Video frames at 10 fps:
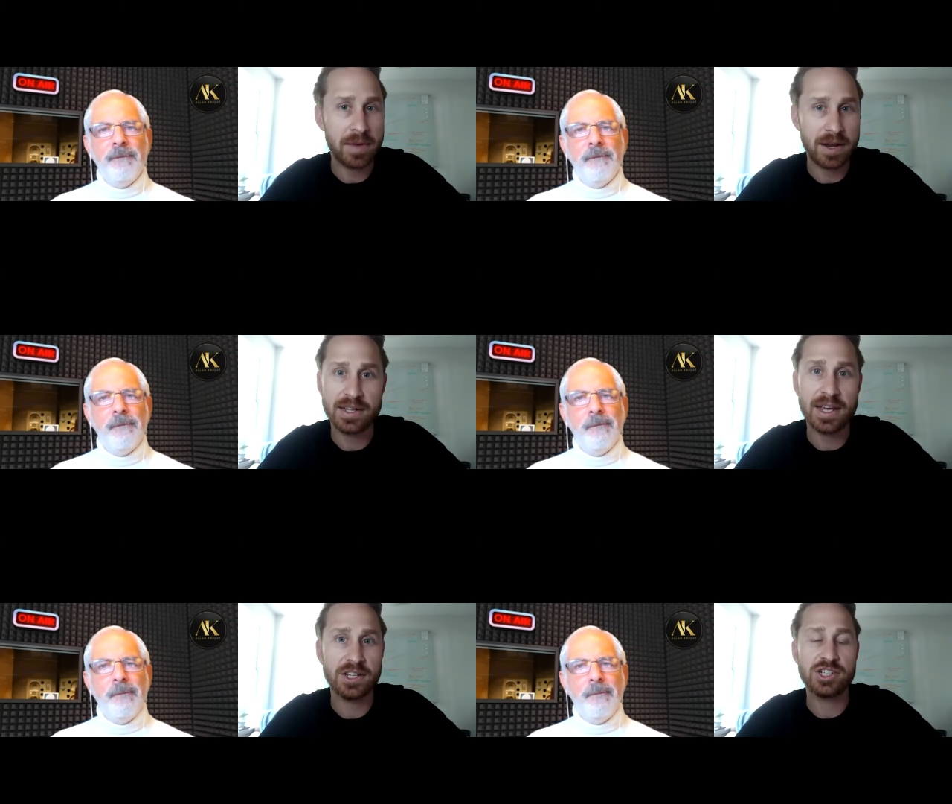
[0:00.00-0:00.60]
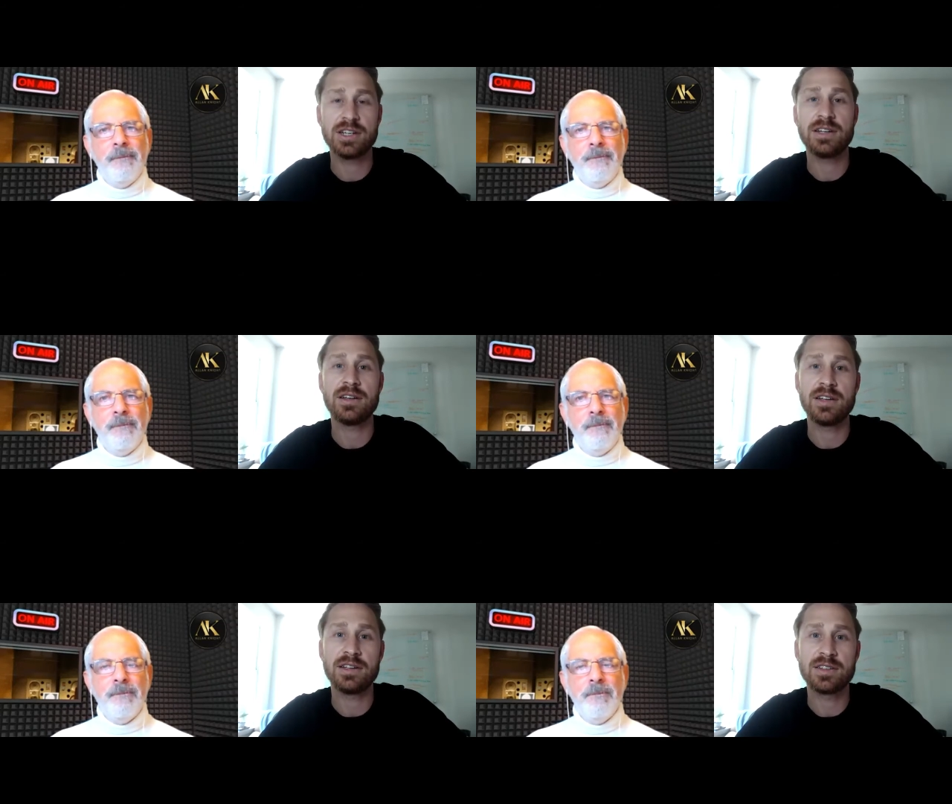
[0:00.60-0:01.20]
Speaker 1: meditation, and,
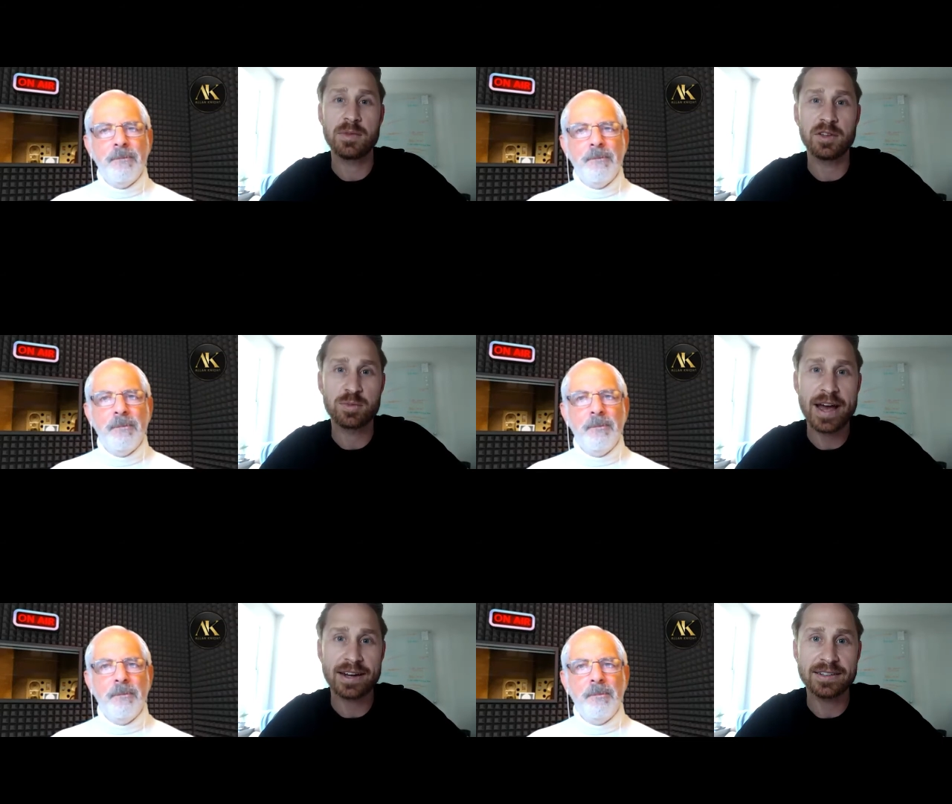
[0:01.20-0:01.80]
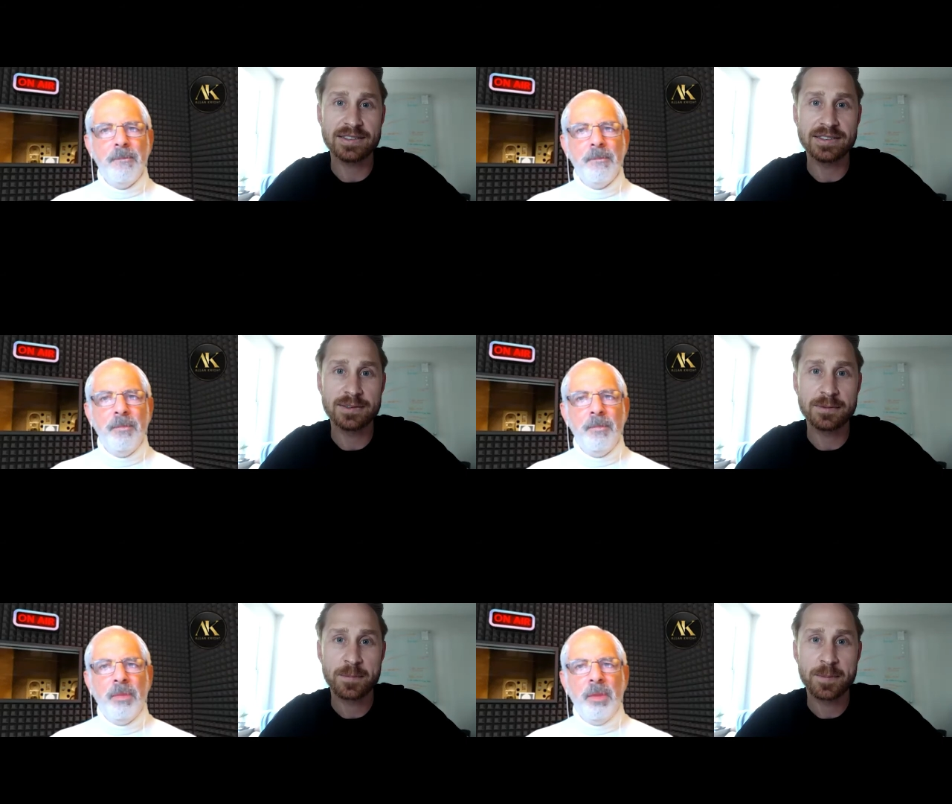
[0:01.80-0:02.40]
and some of those
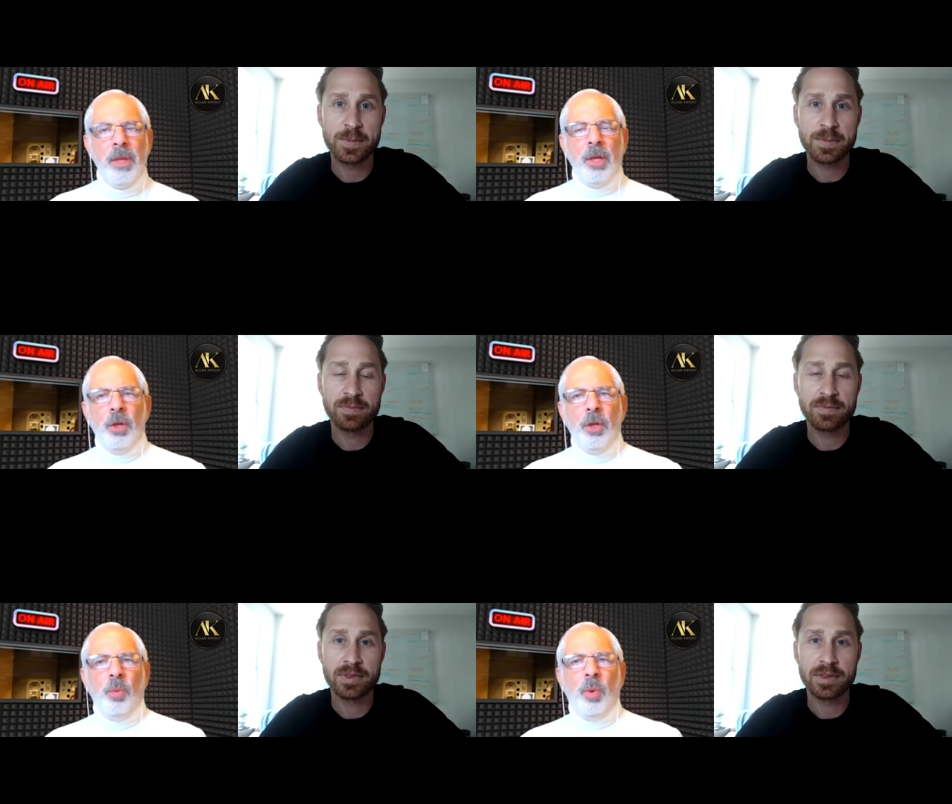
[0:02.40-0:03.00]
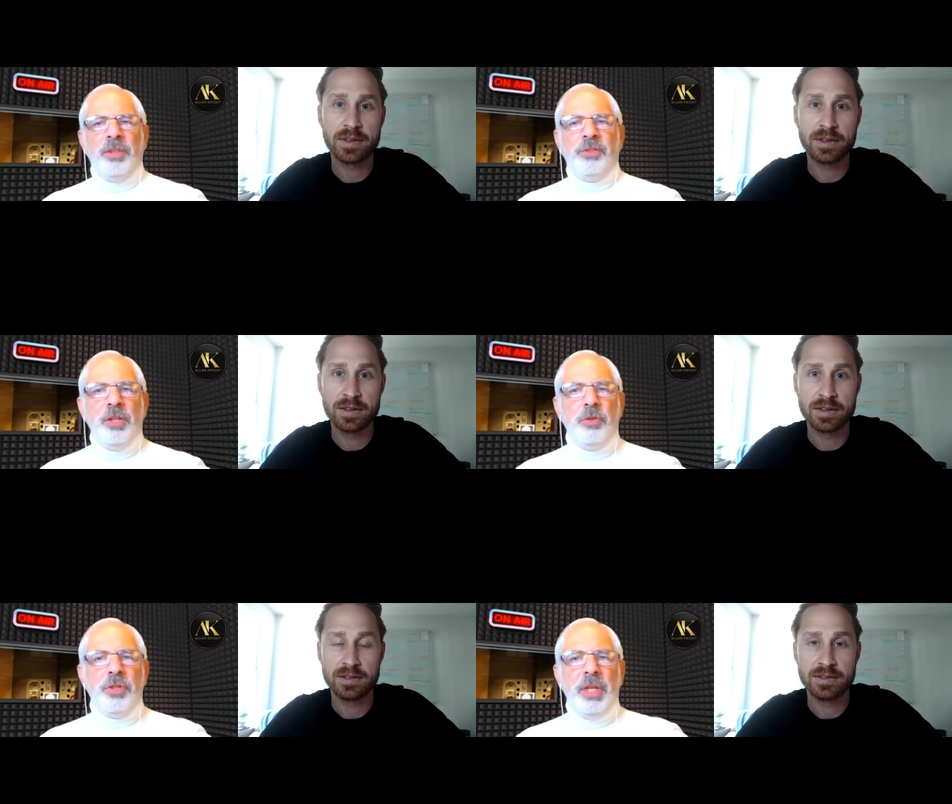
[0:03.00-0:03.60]
practices?
Speaker 2: Well, it's
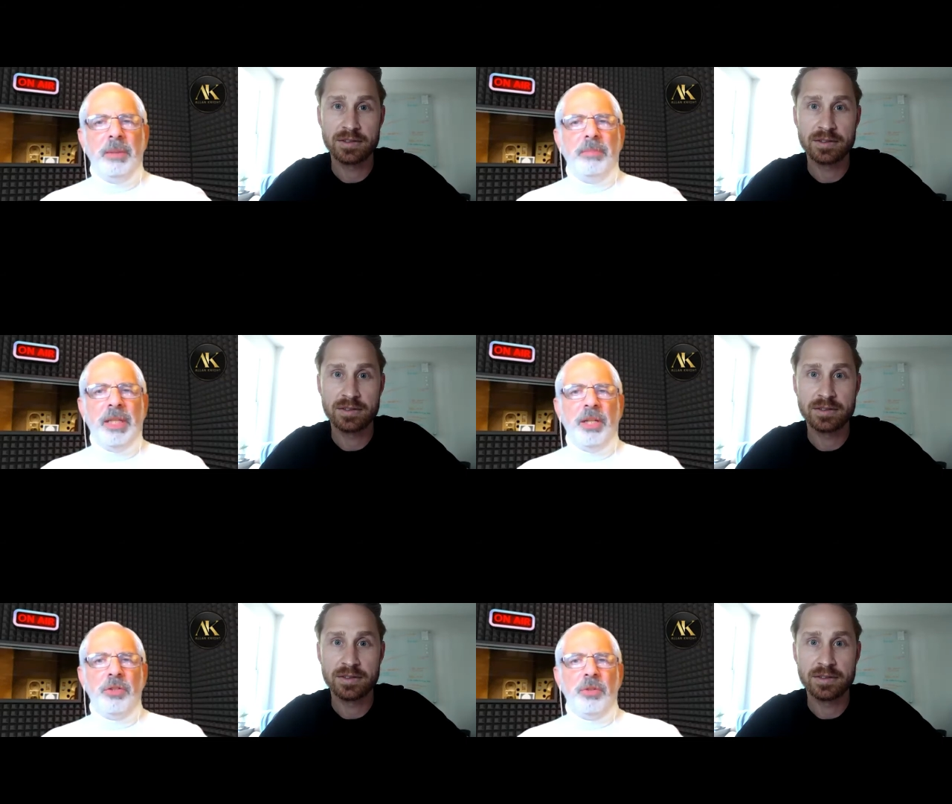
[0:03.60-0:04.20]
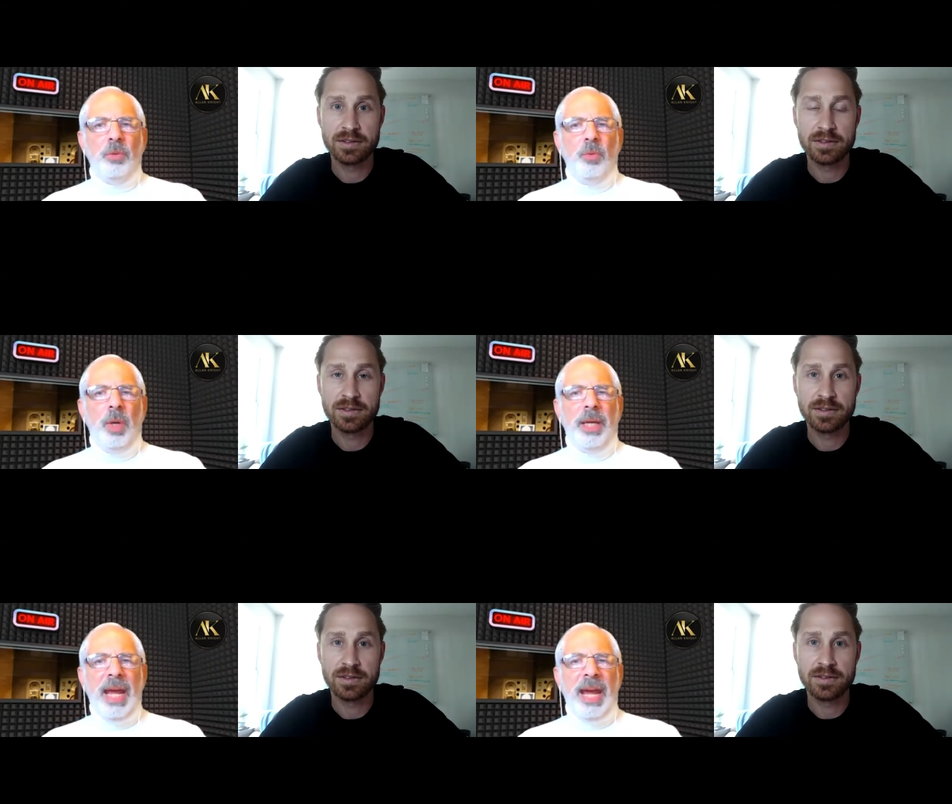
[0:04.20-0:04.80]
interesting because when,
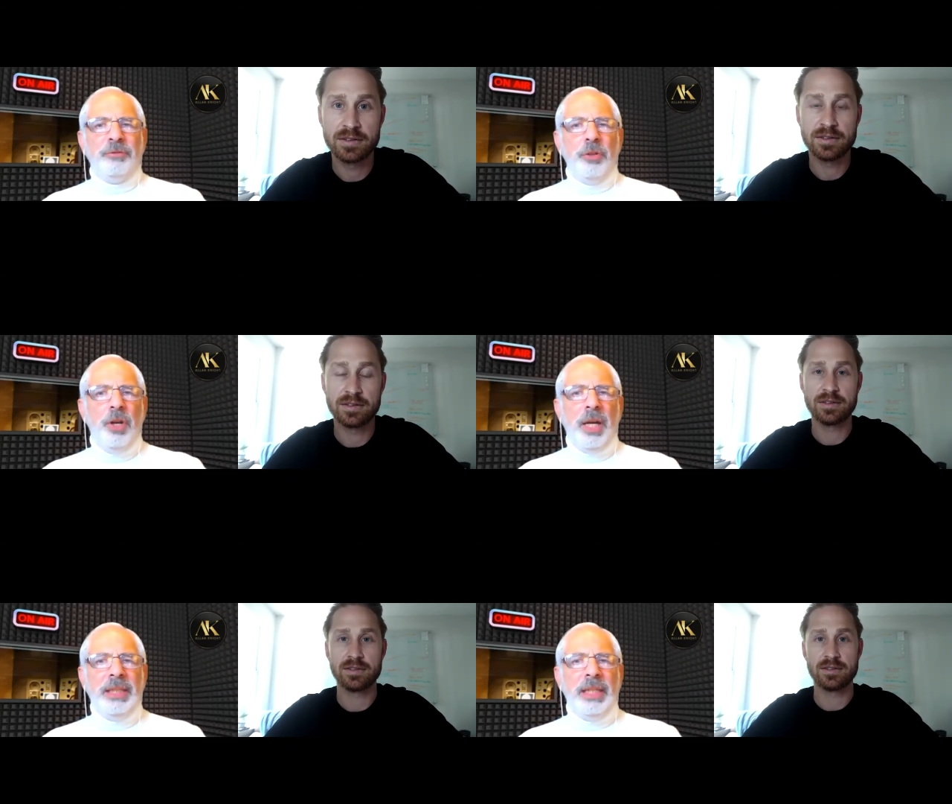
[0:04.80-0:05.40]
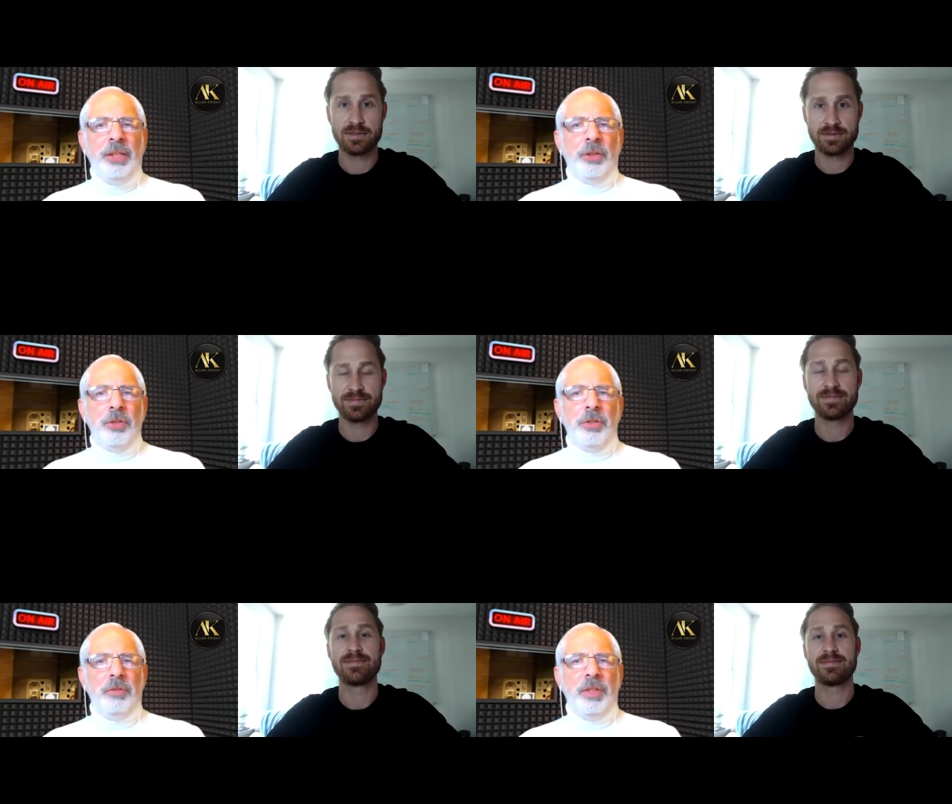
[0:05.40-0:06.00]
after nine years
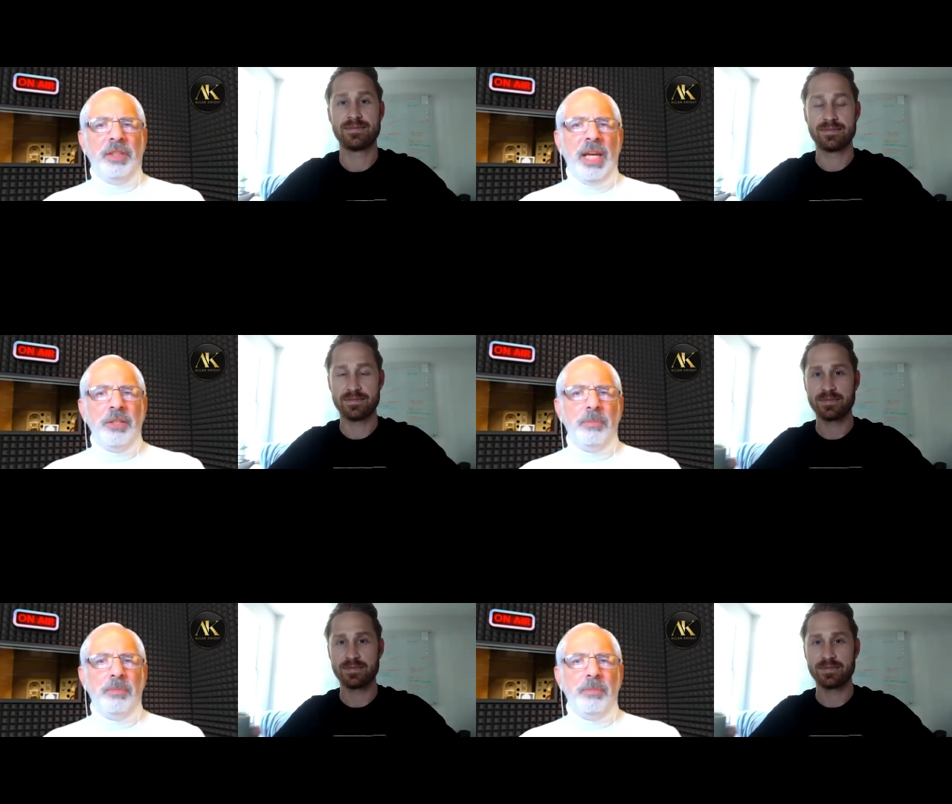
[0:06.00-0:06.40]
of intense